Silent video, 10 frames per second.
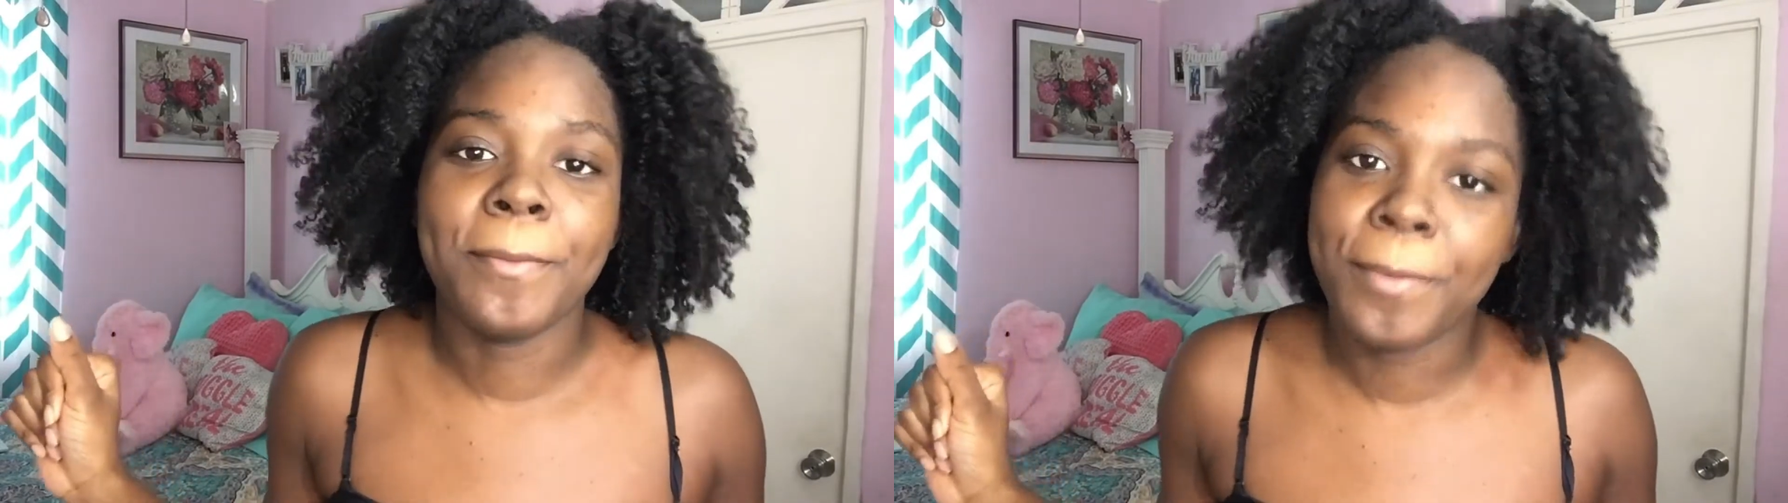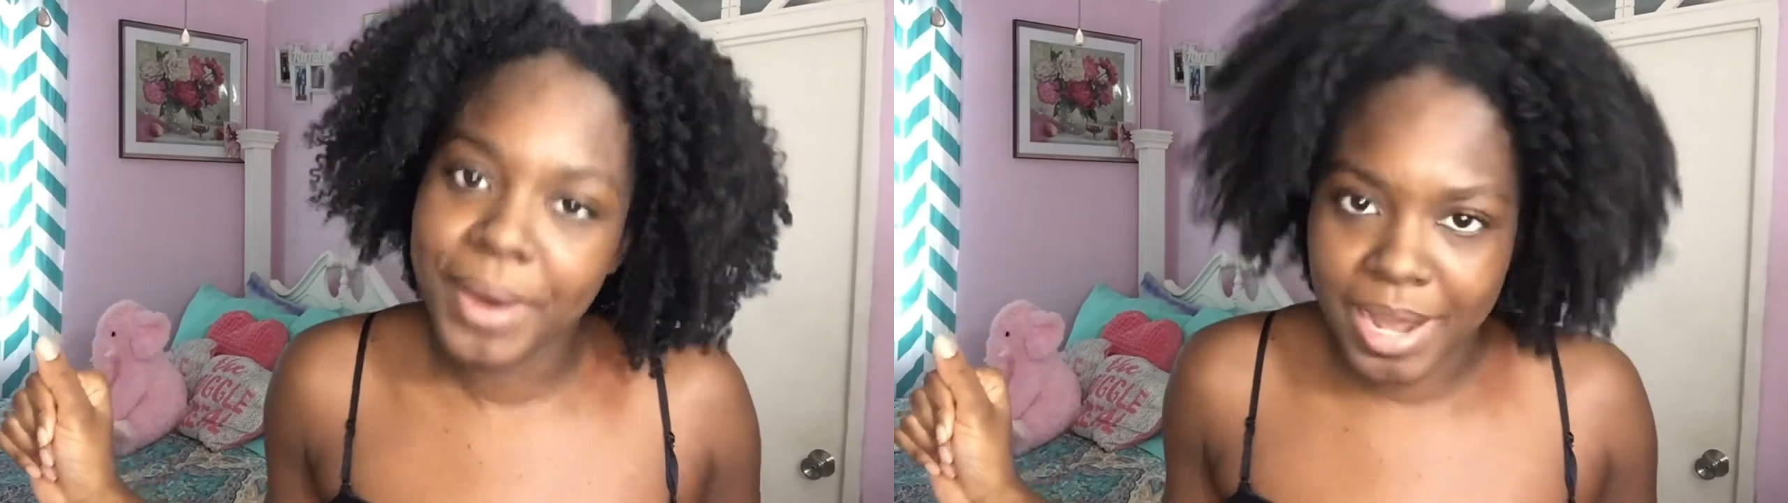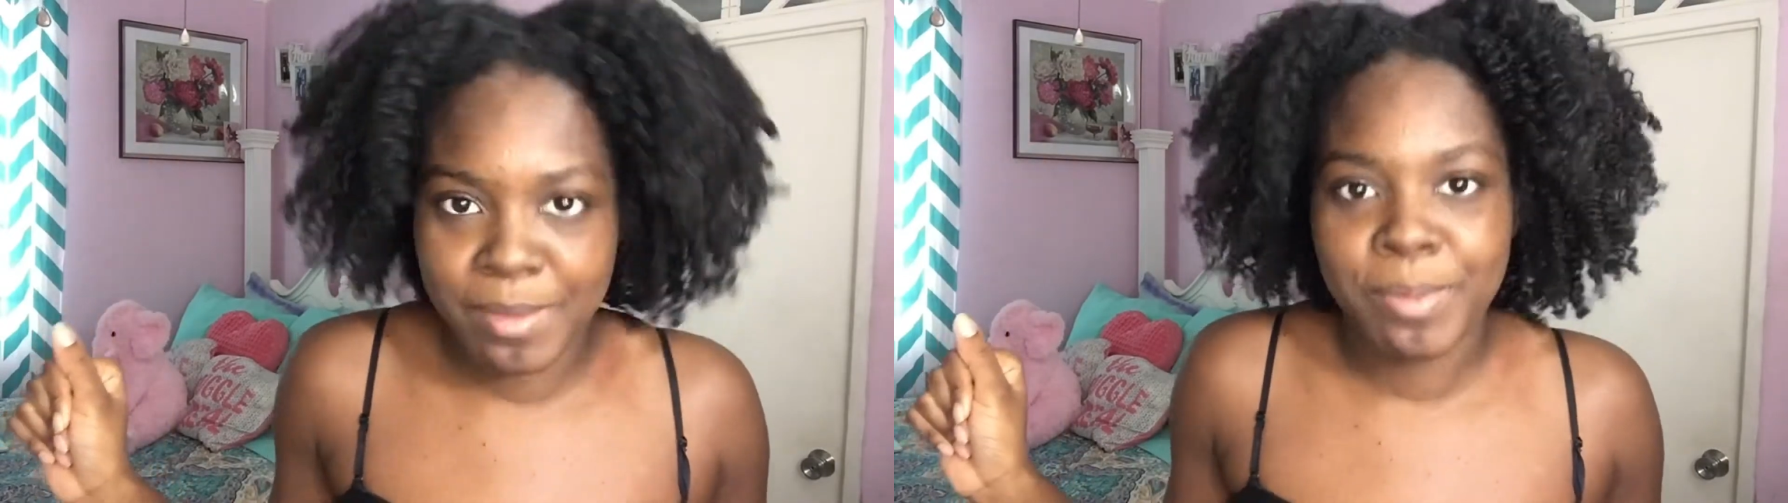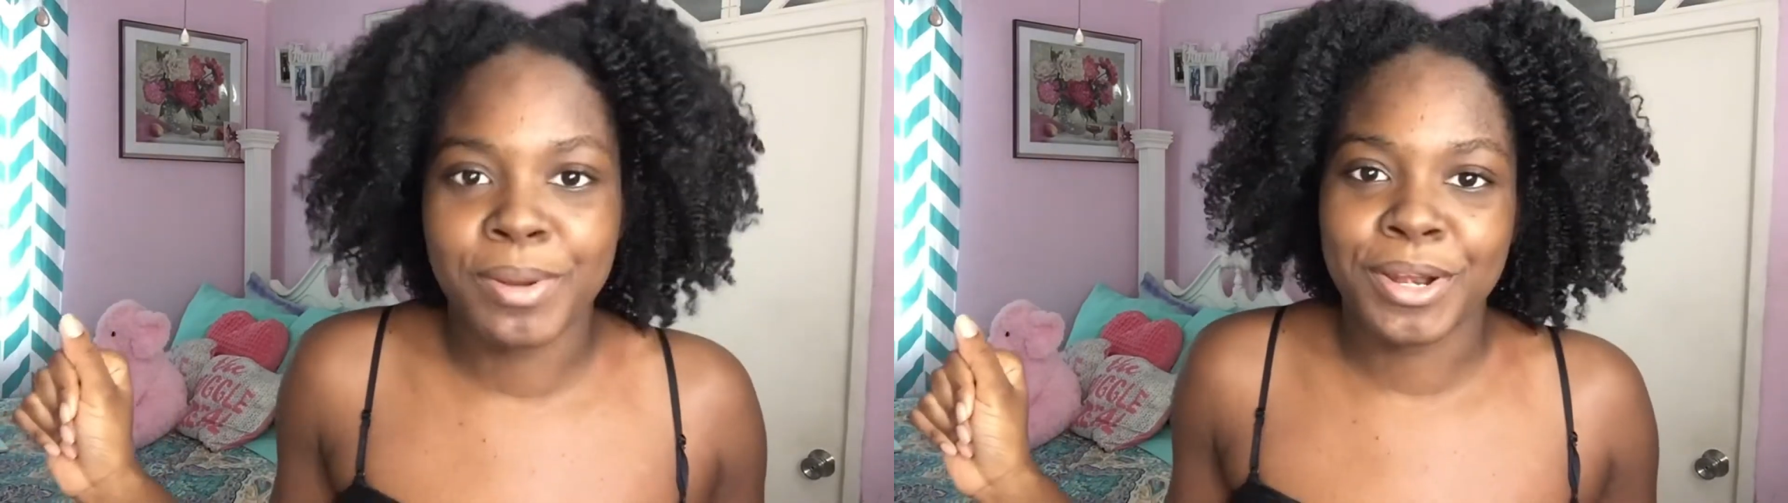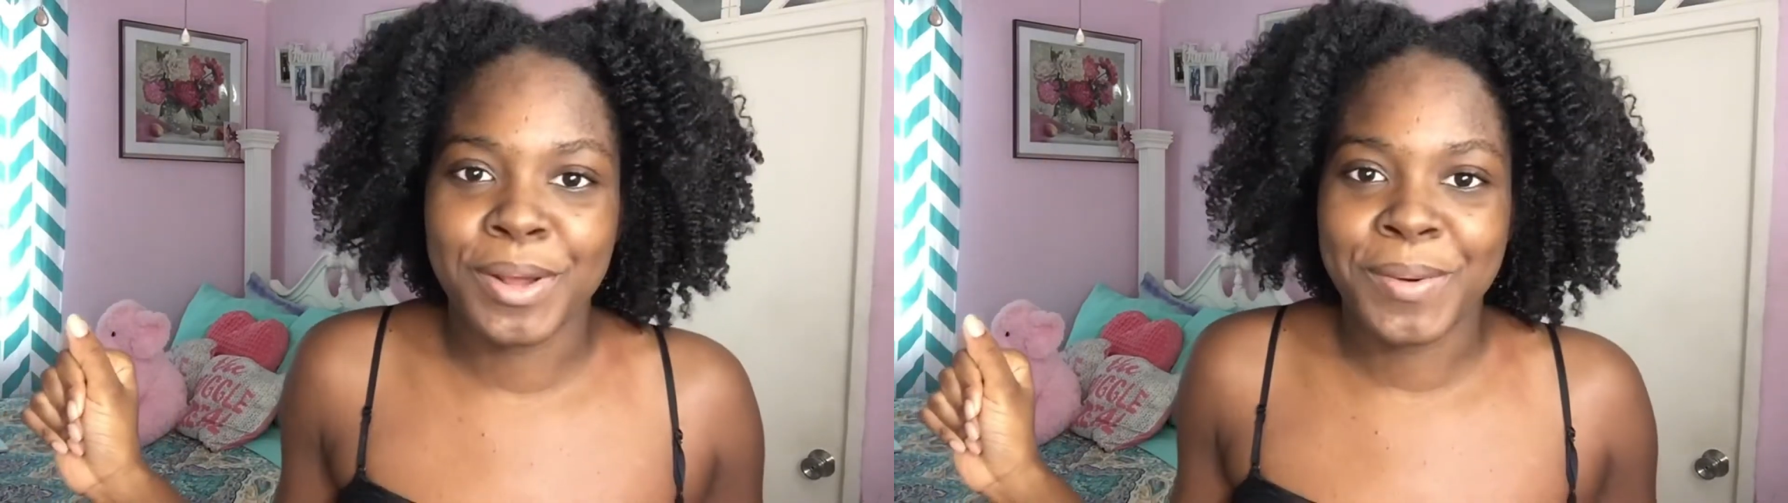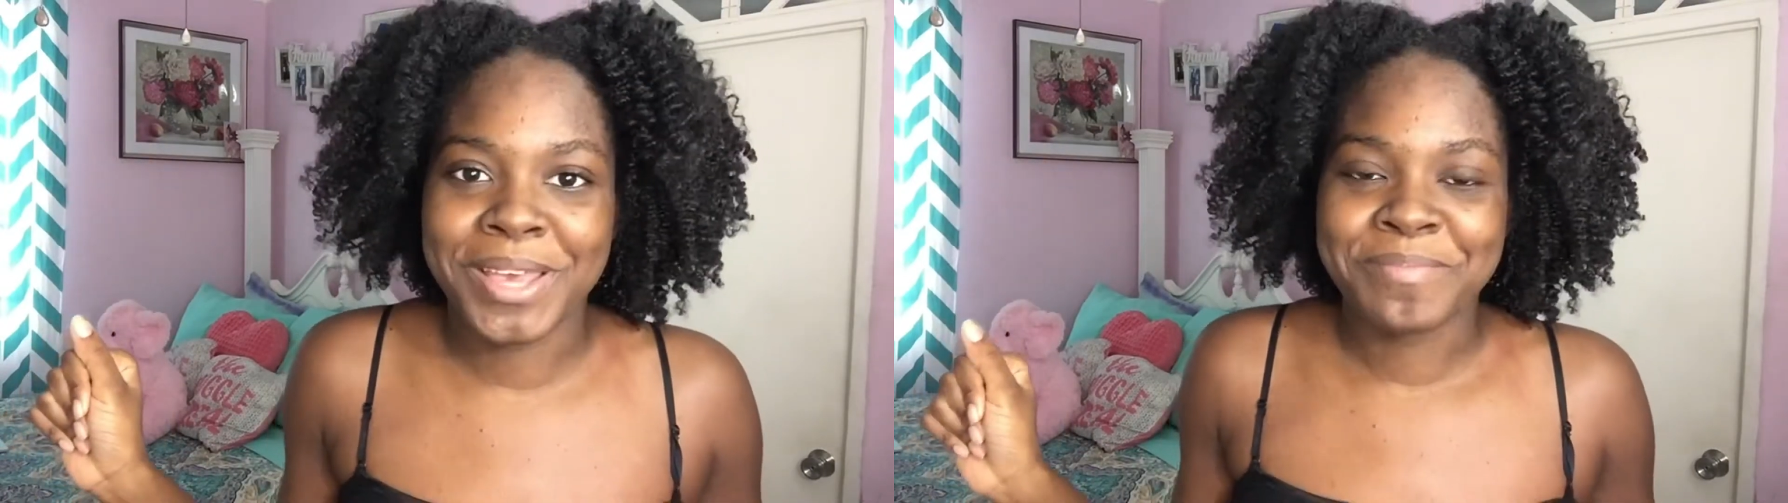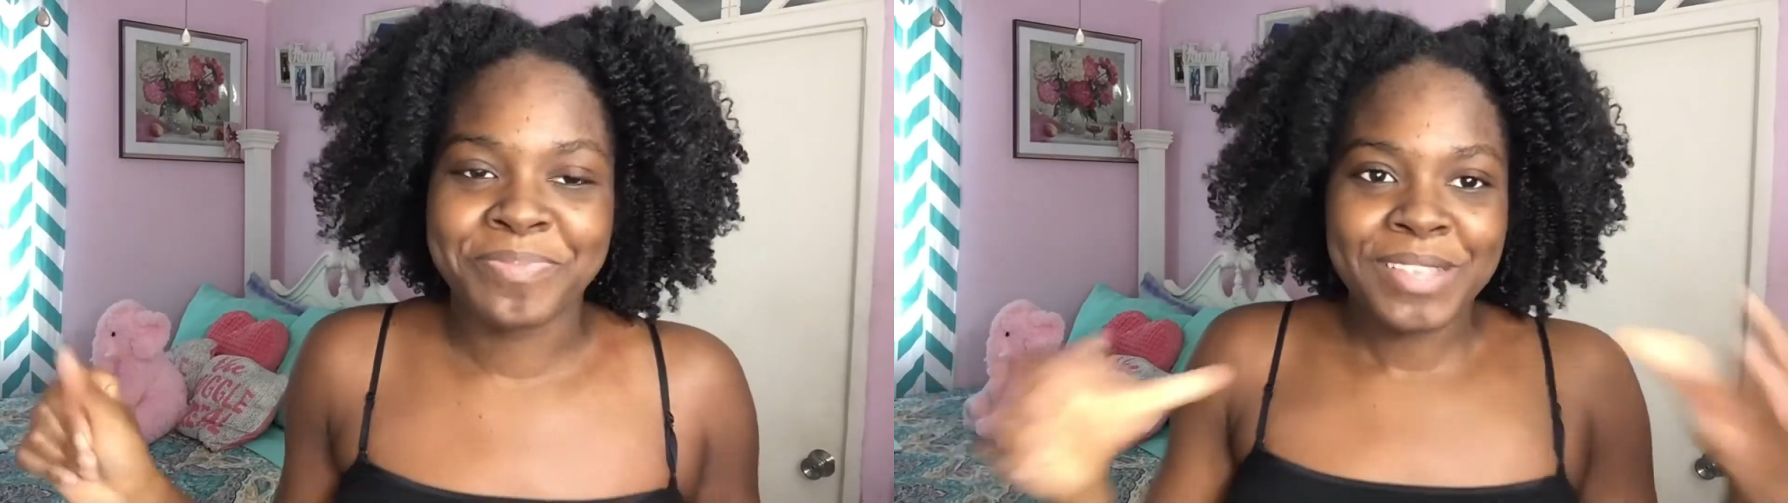but I'm gonna put it away.